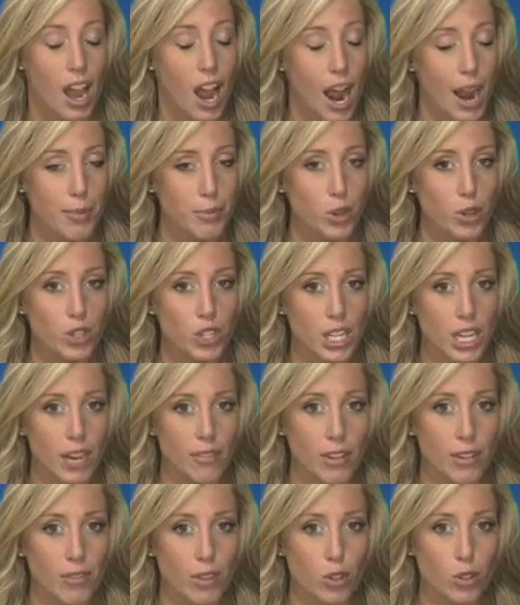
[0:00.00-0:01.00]
I'm Christy
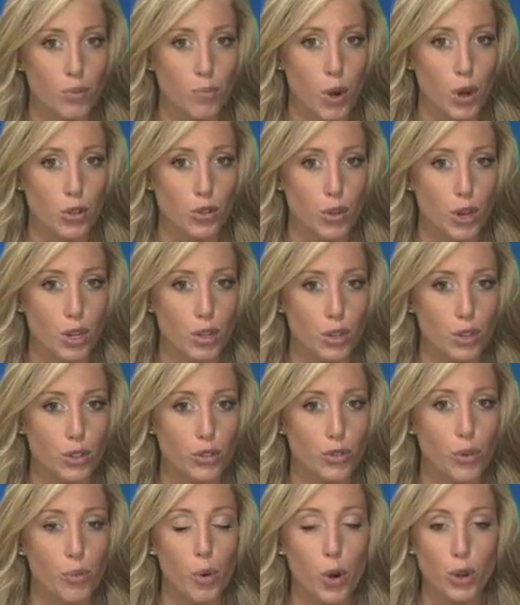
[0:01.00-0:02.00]
Duffy for Smart Trend
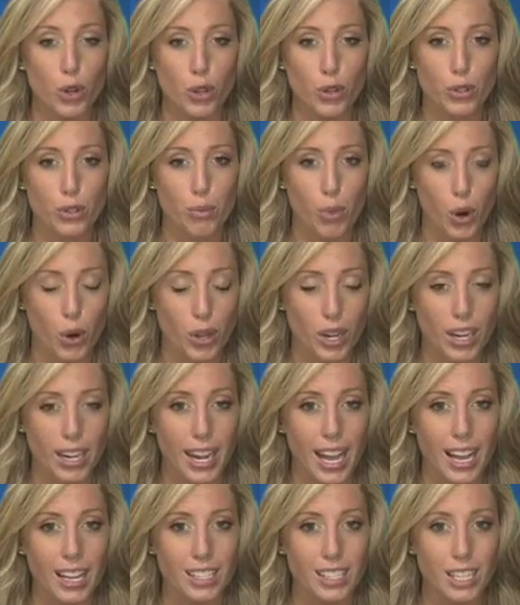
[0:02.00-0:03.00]
News. For more news and market
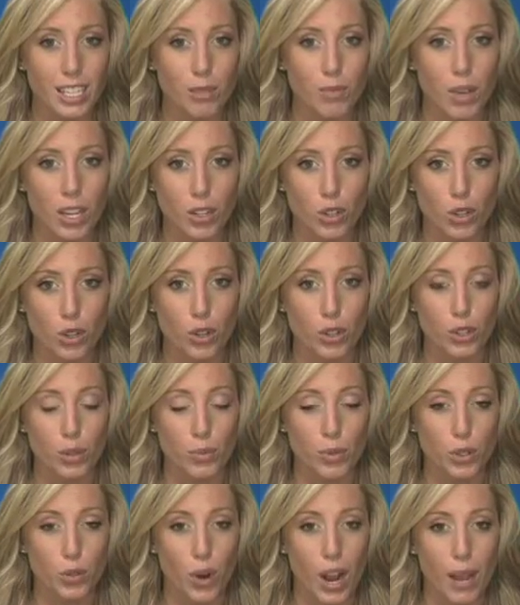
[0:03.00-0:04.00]
analysis, make sure to
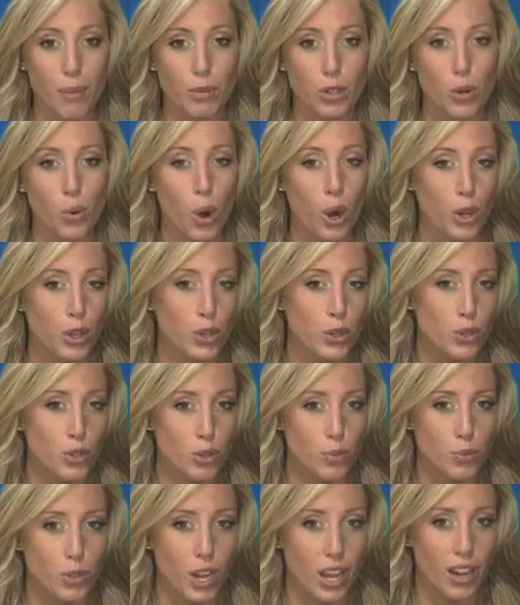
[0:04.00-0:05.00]
subscribe to our
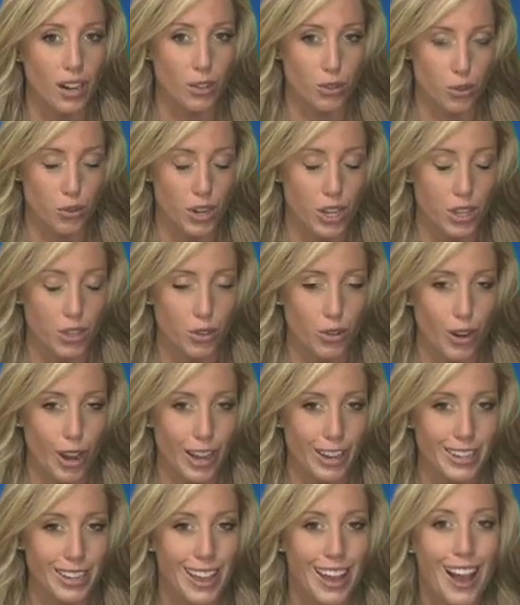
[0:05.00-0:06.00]
YouTube channel, Trade the
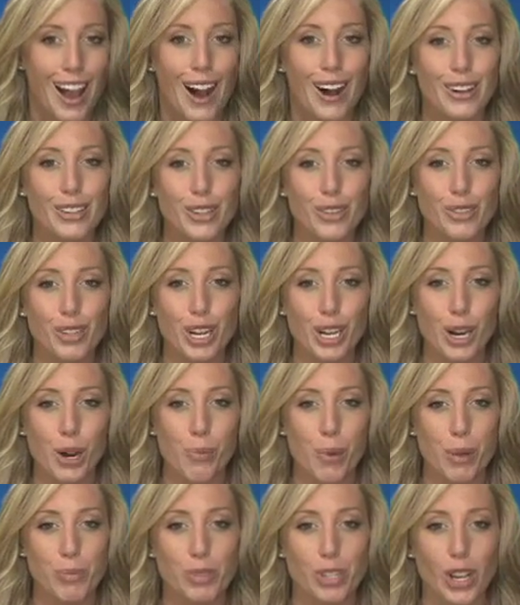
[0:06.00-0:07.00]
Trend. Also, check our
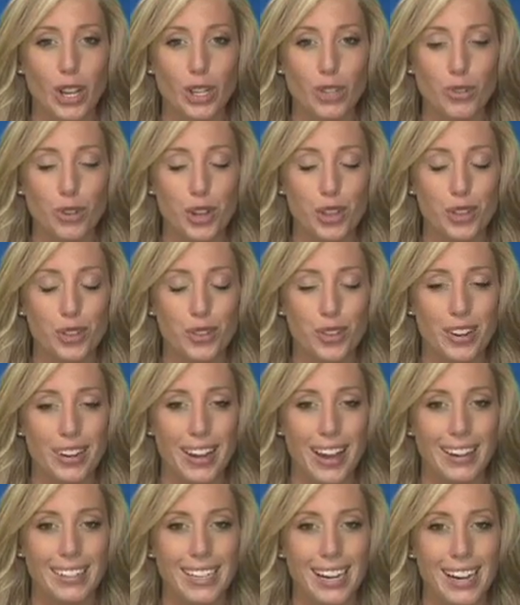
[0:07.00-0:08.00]
website,
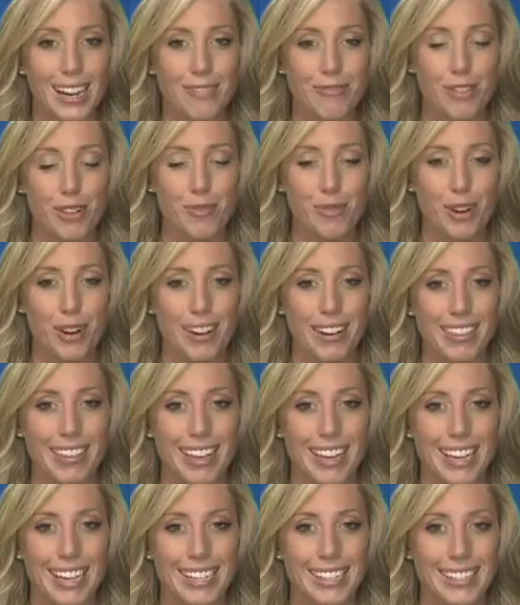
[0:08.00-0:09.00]
tradethetrend.com, for more
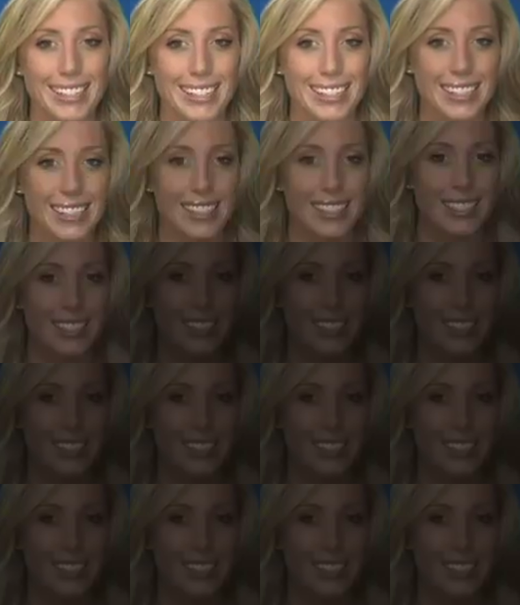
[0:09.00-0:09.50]
headlines.